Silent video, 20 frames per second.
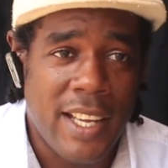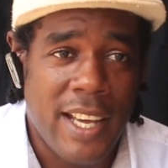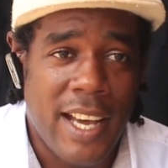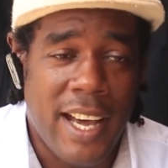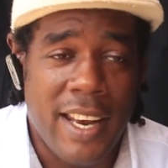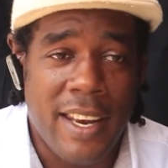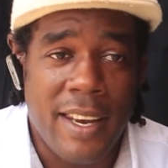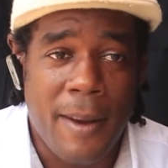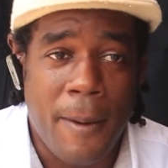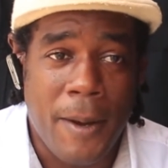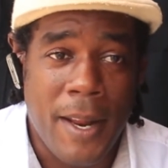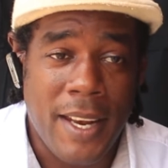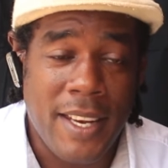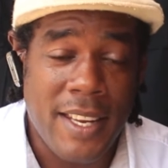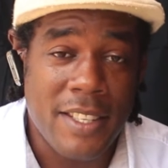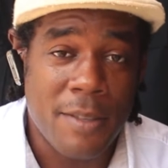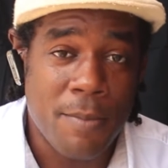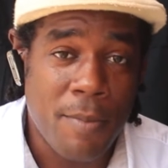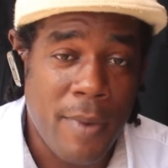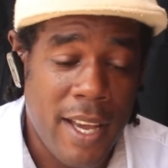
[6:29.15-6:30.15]
and that
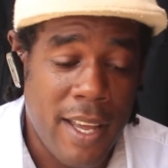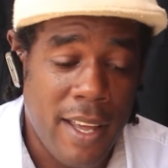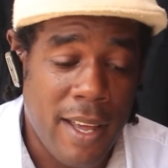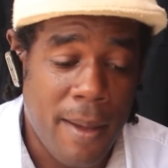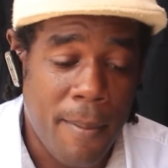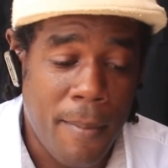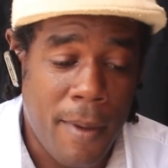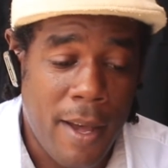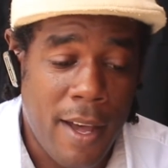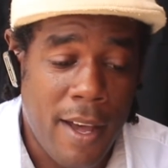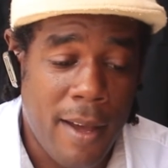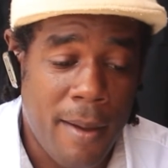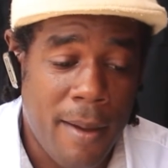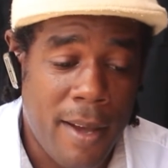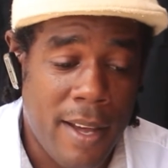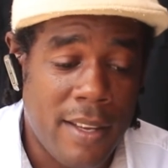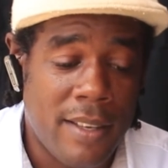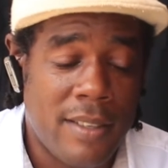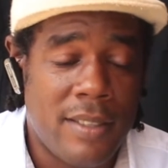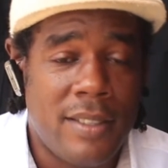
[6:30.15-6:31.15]
is my
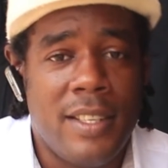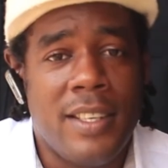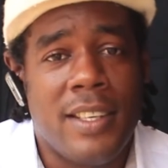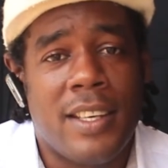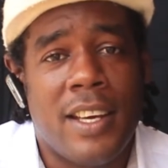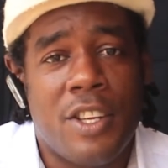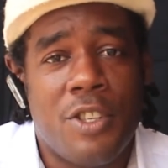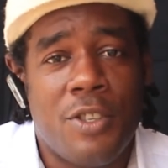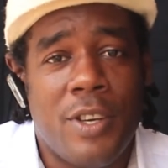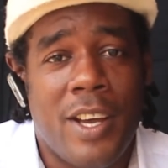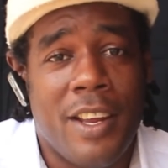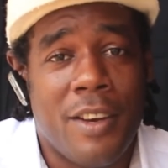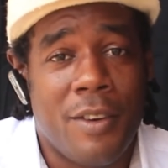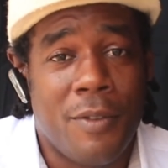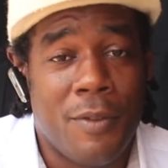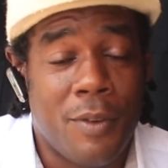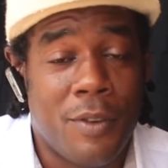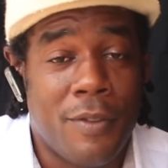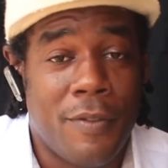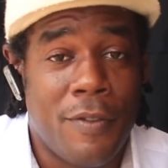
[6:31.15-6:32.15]
I think I tried
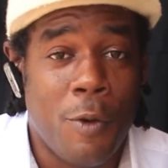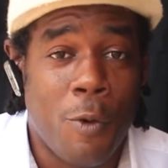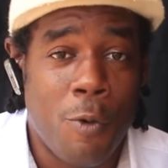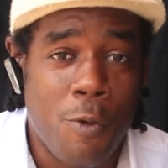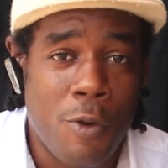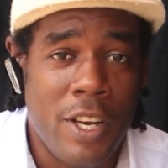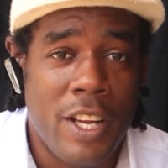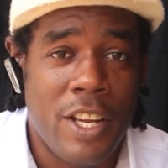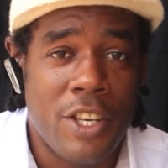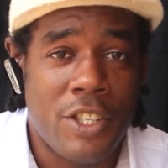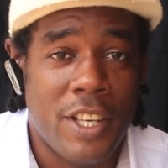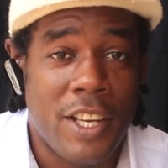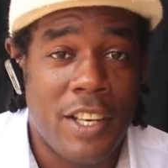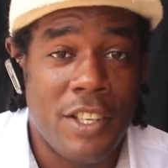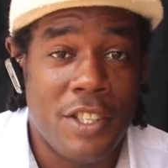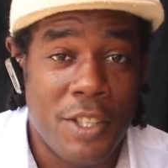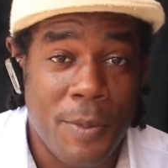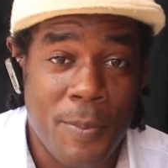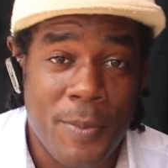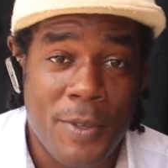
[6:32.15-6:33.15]
few
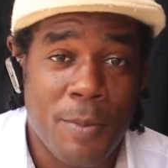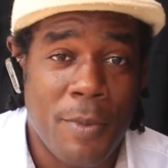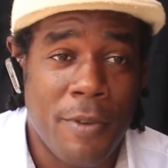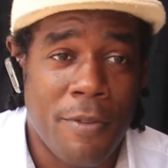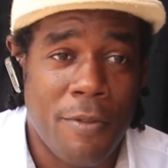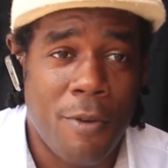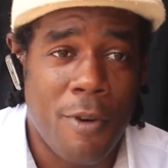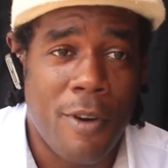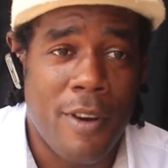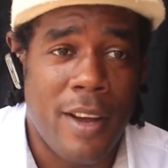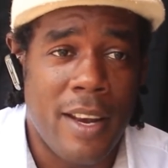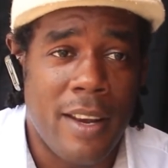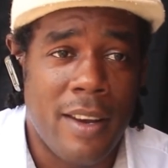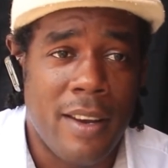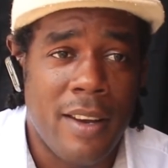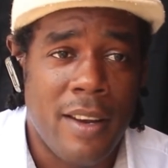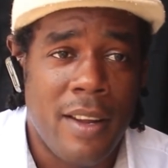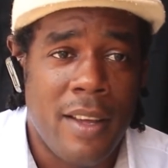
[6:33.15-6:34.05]
relationships before, and